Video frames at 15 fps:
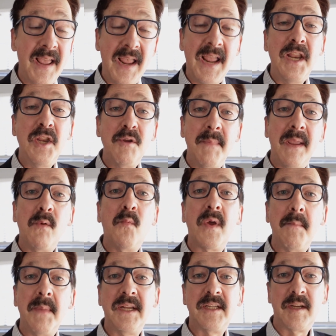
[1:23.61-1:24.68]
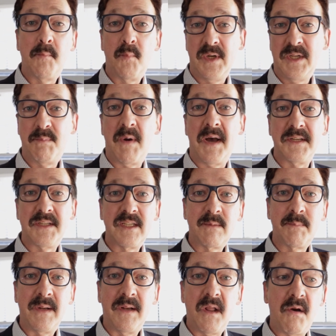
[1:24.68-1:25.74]
and you may want to make some responses
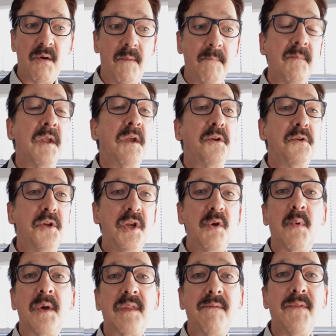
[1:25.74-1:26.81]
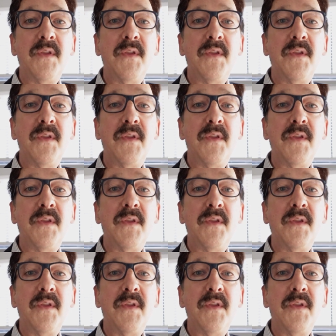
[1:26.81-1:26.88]
below. Do you want the